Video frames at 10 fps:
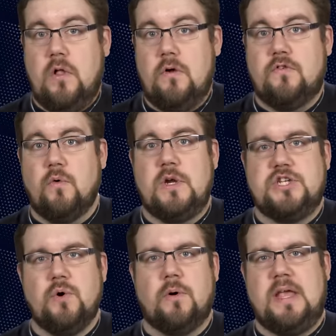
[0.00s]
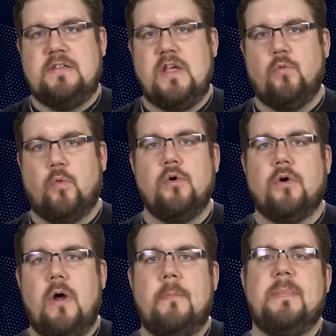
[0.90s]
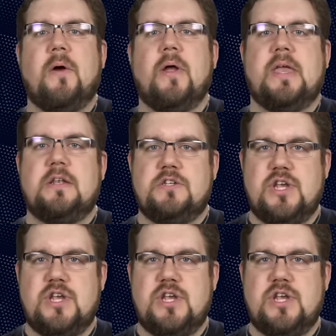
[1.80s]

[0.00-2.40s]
Long story short, it's a Ruger American